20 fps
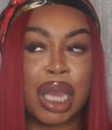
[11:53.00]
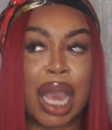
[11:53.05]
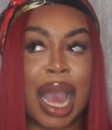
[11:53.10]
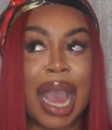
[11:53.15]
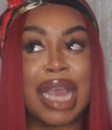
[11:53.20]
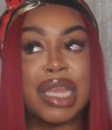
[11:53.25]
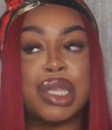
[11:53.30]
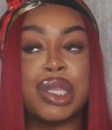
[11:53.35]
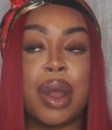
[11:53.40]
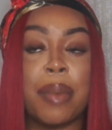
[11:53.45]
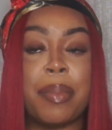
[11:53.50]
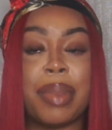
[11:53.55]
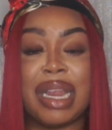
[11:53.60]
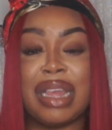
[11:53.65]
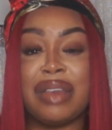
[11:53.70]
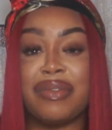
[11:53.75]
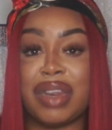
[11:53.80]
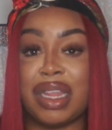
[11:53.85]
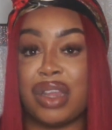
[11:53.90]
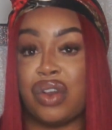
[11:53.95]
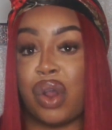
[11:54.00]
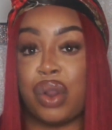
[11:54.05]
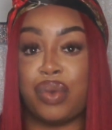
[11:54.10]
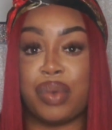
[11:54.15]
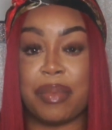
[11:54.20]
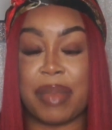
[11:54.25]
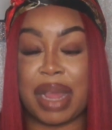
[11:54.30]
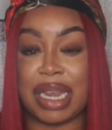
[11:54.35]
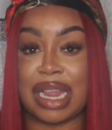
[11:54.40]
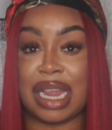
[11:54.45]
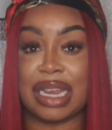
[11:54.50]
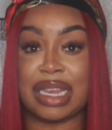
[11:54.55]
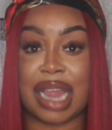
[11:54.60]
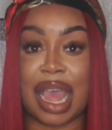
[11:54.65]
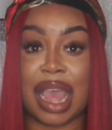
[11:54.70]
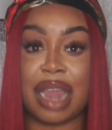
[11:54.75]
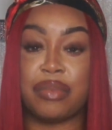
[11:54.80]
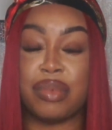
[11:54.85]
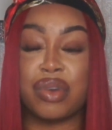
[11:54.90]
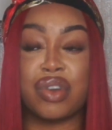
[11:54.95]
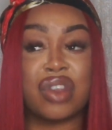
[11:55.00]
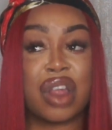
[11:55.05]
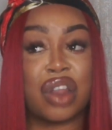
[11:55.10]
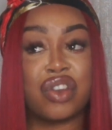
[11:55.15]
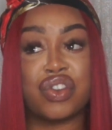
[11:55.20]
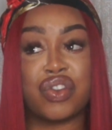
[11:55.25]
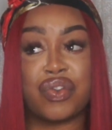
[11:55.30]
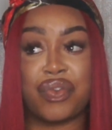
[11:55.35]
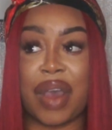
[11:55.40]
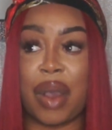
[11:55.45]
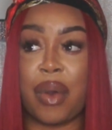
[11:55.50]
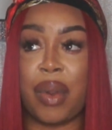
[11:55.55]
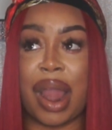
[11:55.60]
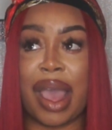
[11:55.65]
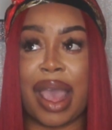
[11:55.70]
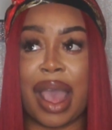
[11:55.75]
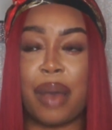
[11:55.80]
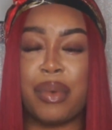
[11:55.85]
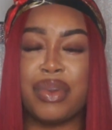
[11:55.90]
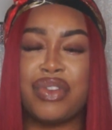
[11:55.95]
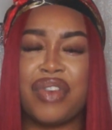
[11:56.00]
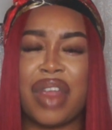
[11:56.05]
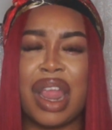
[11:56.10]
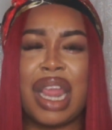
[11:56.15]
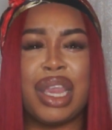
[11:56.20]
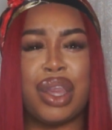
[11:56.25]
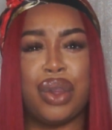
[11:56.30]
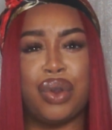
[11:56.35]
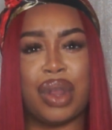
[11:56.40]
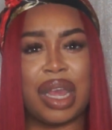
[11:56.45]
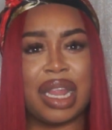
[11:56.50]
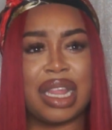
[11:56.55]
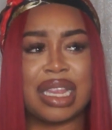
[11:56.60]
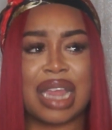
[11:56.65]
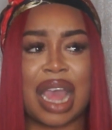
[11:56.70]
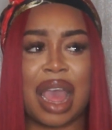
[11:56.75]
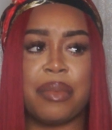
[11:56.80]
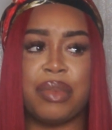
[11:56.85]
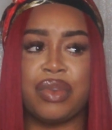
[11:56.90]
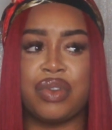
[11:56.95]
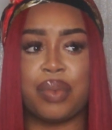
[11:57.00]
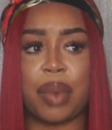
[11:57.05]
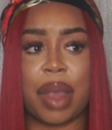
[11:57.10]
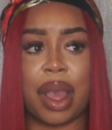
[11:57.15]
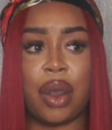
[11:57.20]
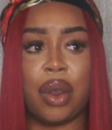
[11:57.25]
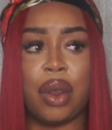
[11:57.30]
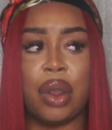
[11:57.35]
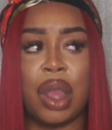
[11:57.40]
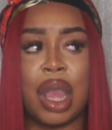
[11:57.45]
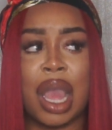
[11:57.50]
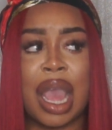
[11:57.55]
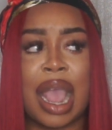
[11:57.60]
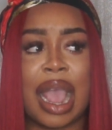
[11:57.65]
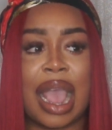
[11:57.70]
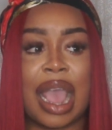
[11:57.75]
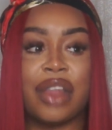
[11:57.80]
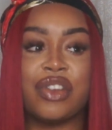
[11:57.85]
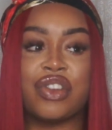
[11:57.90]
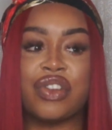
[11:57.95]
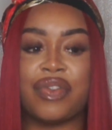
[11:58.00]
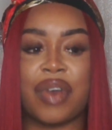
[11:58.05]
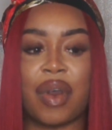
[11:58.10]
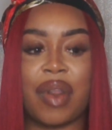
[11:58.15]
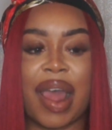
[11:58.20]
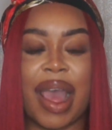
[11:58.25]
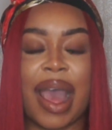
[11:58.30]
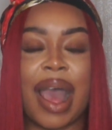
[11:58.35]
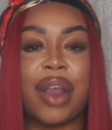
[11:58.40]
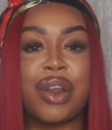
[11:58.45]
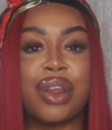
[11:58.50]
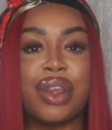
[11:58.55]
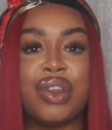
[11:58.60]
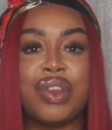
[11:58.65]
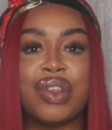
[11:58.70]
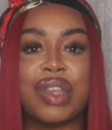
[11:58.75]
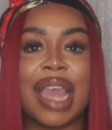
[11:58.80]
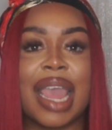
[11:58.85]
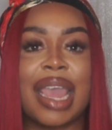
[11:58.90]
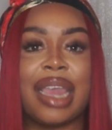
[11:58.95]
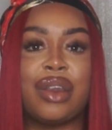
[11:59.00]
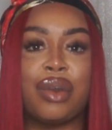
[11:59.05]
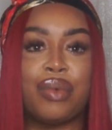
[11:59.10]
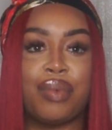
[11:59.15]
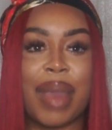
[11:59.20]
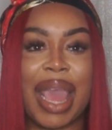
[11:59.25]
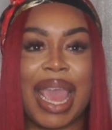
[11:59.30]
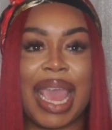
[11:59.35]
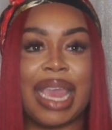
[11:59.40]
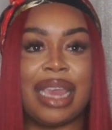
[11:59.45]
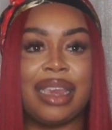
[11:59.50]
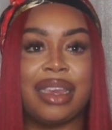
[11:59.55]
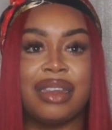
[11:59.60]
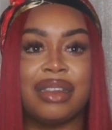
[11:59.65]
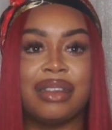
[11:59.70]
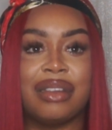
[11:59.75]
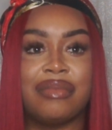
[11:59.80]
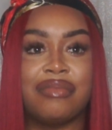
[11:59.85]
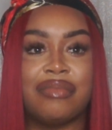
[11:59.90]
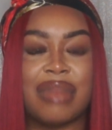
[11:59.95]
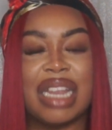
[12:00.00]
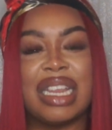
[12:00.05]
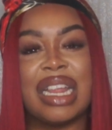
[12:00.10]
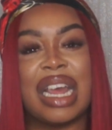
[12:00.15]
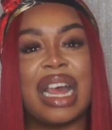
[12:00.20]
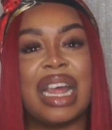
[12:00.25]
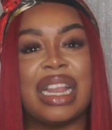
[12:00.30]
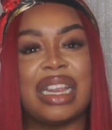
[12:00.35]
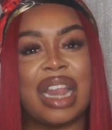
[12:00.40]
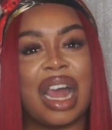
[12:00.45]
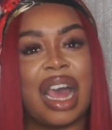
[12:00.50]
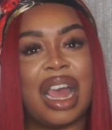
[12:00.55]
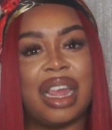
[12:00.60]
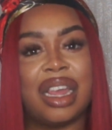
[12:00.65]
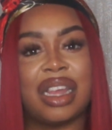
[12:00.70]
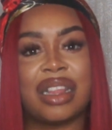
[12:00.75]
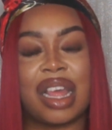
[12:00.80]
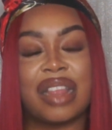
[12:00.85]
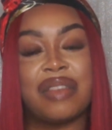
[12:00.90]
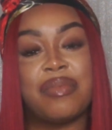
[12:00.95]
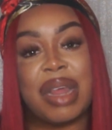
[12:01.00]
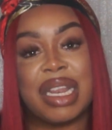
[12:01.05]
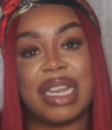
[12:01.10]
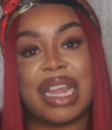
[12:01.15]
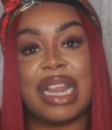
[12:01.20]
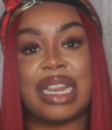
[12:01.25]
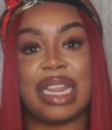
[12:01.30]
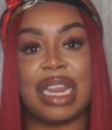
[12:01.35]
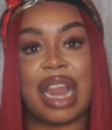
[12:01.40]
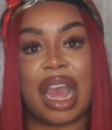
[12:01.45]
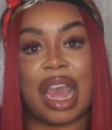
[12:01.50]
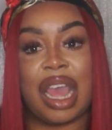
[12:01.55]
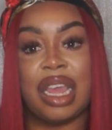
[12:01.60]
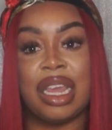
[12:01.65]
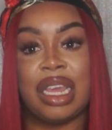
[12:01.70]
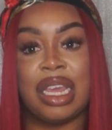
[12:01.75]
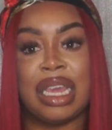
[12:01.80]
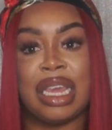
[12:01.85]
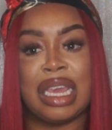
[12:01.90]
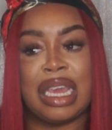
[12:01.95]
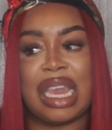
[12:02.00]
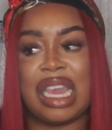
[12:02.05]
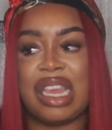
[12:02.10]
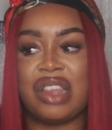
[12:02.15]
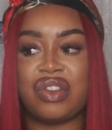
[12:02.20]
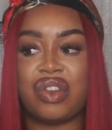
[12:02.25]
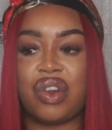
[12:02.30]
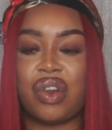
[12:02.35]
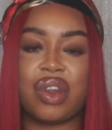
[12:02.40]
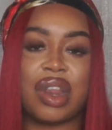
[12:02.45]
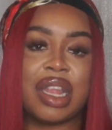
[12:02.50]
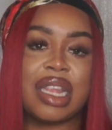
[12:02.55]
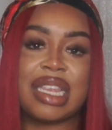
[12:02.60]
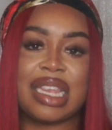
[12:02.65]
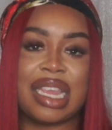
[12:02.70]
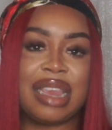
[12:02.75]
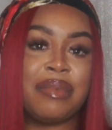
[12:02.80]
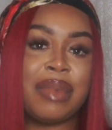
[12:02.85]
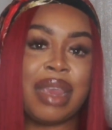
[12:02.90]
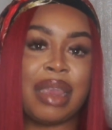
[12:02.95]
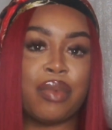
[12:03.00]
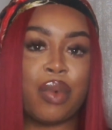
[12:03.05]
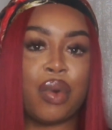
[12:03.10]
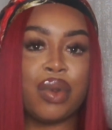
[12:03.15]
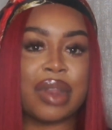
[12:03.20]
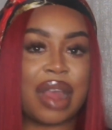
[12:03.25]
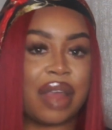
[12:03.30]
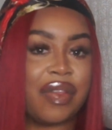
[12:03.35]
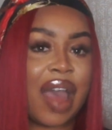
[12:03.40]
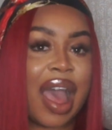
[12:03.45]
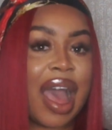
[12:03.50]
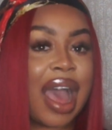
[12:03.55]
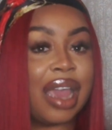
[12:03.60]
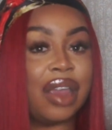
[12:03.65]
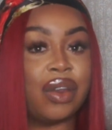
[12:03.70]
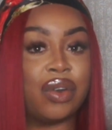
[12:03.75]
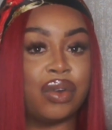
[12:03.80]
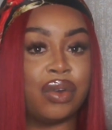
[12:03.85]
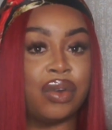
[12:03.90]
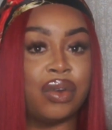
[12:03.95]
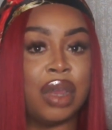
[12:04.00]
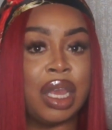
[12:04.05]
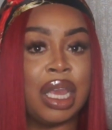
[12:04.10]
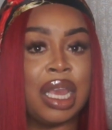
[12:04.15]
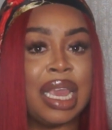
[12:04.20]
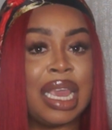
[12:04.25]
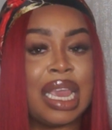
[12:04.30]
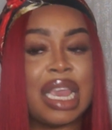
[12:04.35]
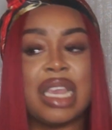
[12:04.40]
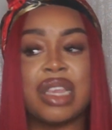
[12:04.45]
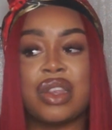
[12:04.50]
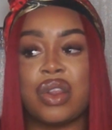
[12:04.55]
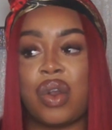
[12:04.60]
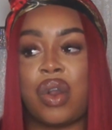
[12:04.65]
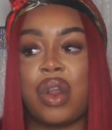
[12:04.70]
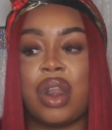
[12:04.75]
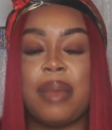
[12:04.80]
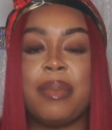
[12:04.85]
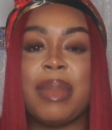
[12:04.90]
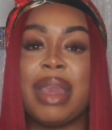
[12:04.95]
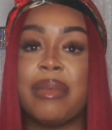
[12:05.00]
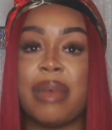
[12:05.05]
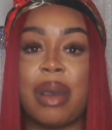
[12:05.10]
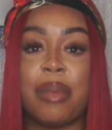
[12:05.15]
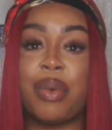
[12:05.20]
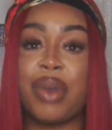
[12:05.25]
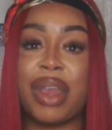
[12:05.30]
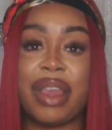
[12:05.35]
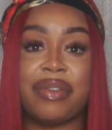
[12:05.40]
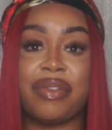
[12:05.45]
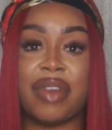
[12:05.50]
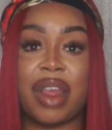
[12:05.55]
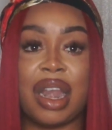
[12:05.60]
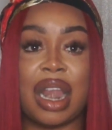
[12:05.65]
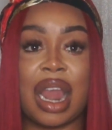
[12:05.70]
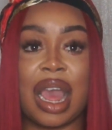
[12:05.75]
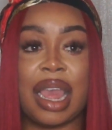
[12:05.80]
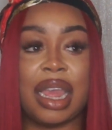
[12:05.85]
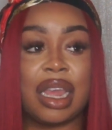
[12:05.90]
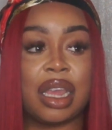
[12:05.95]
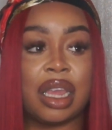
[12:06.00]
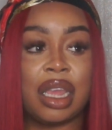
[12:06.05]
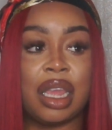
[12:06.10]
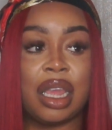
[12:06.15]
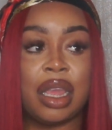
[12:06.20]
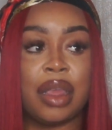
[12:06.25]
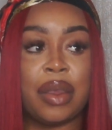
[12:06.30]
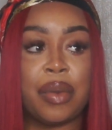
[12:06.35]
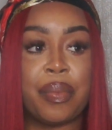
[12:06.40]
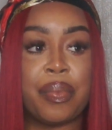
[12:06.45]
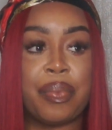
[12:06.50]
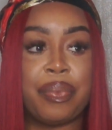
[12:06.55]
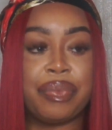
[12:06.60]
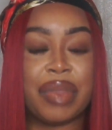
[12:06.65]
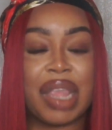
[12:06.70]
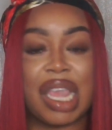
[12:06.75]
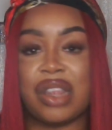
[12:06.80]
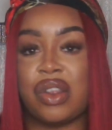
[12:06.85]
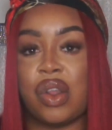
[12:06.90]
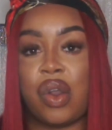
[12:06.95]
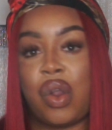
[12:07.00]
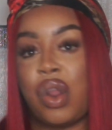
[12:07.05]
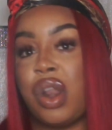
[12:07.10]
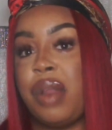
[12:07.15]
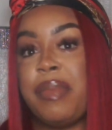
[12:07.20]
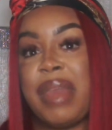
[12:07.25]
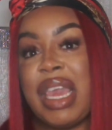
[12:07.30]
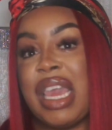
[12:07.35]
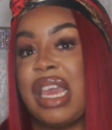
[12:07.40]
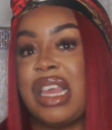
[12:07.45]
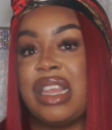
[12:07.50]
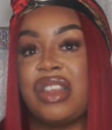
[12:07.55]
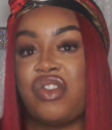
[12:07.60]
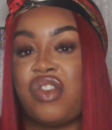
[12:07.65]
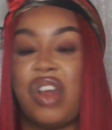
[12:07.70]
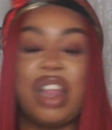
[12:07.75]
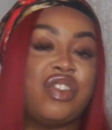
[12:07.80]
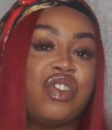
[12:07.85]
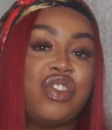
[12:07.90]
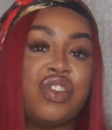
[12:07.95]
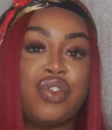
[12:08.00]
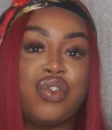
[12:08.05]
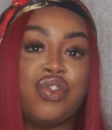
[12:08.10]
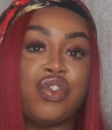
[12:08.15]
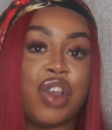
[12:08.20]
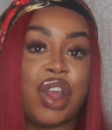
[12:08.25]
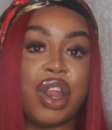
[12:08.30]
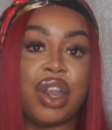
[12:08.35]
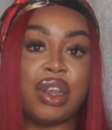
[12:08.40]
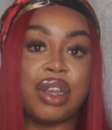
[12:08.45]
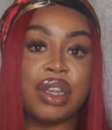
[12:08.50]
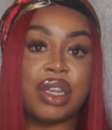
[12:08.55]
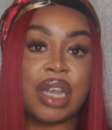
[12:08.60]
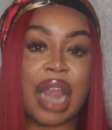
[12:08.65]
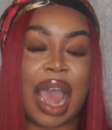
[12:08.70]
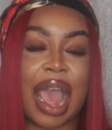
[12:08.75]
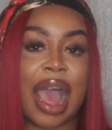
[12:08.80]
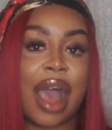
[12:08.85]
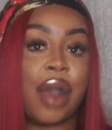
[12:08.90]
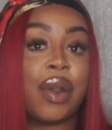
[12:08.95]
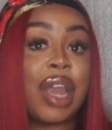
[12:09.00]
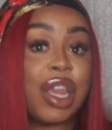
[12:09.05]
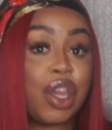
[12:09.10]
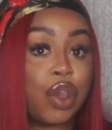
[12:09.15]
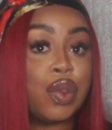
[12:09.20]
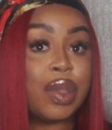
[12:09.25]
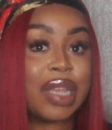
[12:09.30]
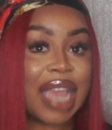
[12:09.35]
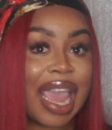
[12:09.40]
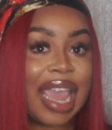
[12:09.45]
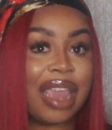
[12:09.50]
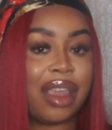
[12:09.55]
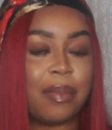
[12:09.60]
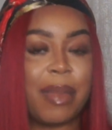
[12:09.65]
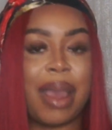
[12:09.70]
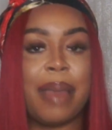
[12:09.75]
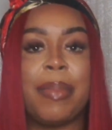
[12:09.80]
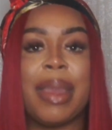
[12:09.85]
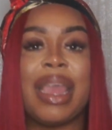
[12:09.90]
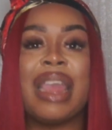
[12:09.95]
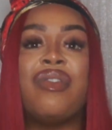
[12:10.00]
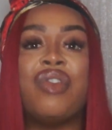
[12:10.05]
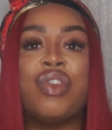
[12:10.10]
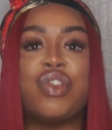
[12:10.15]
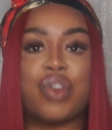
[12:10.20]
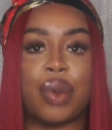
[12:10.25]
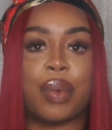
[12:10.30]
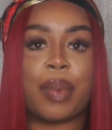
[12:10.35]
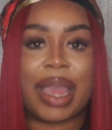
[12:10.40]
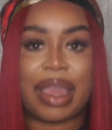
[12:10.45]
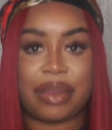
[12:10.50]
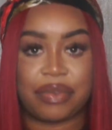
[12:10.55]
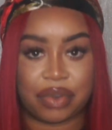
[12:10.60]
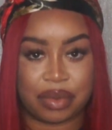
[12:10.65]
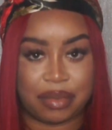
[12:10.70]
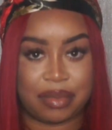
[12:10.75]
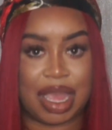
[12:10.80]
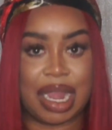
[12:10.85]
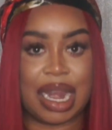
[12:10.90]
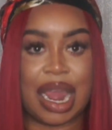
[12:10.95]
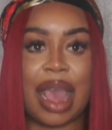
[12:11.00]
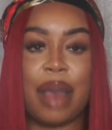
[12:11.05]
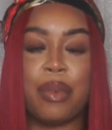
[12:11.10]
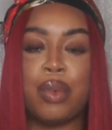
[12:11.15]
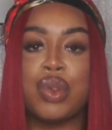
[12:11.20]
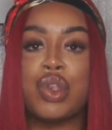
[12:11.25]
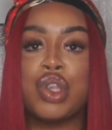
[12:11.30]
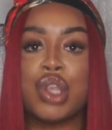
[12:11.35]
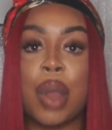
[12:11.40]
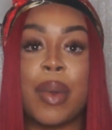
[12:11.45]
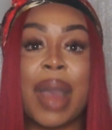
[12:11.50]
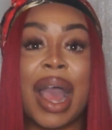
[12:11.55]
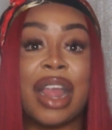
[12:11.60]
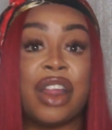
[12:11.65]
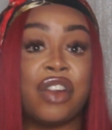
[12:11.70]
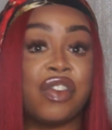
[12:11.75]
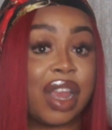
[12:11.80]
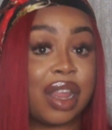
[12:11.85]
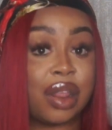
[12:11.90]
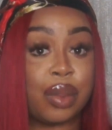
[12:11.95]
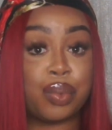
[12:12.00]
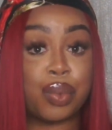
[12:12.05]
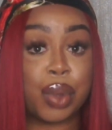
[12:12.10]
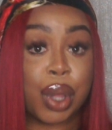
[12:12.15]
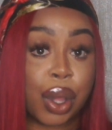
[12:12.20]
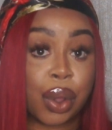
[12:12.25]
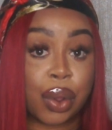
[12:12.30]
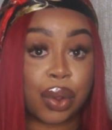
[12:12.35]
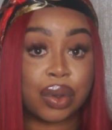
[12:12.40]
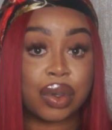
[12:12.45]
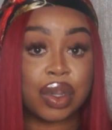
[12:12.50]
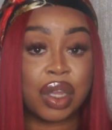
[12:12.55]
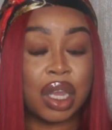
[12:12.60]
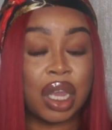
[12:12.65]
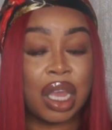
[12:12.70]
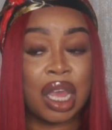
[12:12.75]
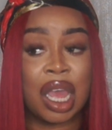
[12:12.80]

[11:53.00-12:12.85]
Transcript: I stopped believing in God when my dad died, because I just felt like, I was very young at the time as well. I just felt like, how can you take away my dad? Like, that's my daddy. Like, he's not going to see me walk down the aisle. He's not going to meet my boyfriend. Like, he's not going to meet his grandchildren. Like, how can you take my parent away from me? Like, I was so angry at the world.